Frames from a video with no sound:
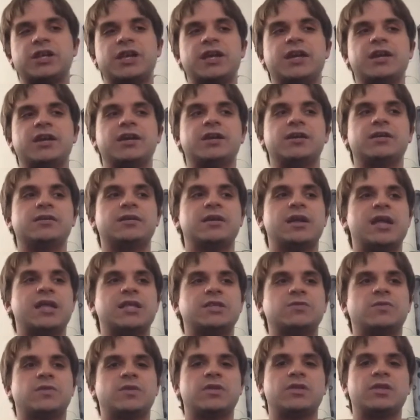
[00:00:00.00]
air.
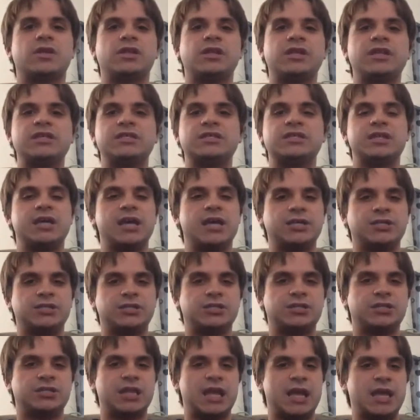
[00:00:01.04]
It's one of the least
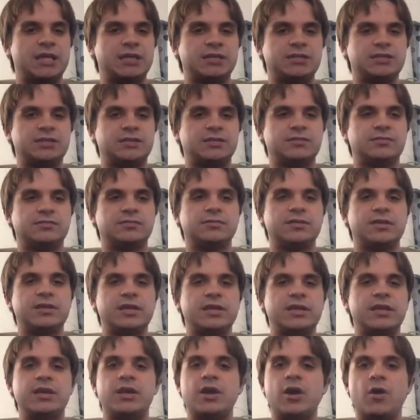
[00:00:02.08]
touched states
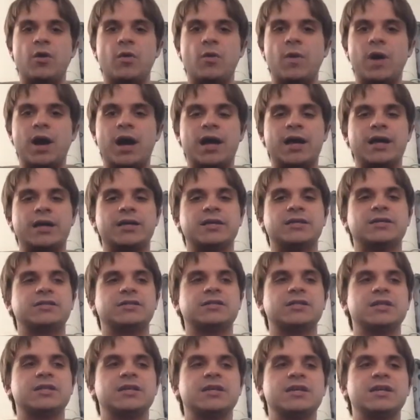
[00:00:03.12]
eco-wise.
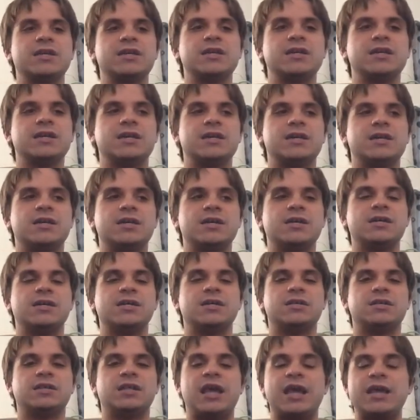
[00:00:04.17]

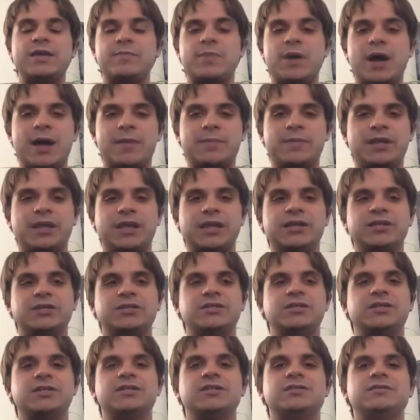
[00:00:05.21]
Light
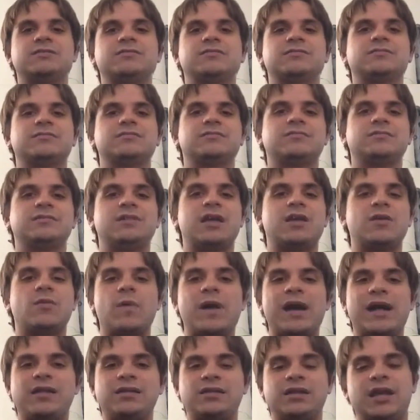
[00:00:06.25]
population. A lot of
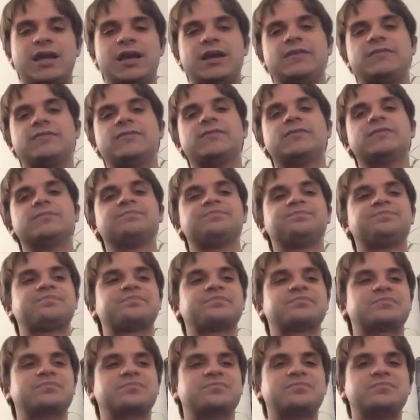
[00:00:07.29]
wildlife.
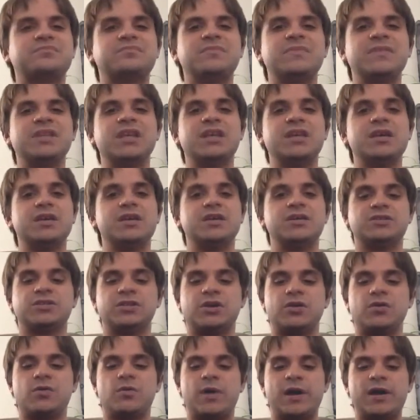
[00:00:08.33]

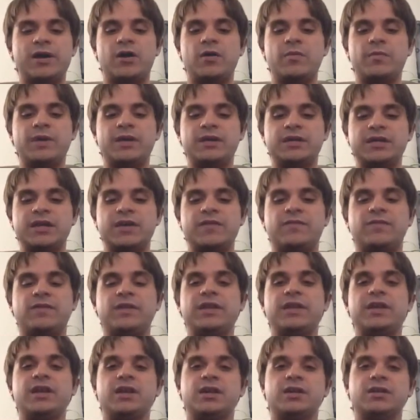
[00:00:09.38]
So Wyoming
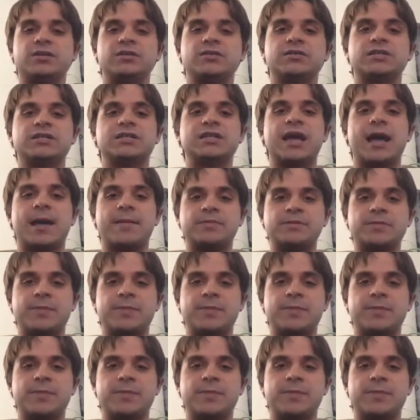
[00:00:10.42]
definitely earns a top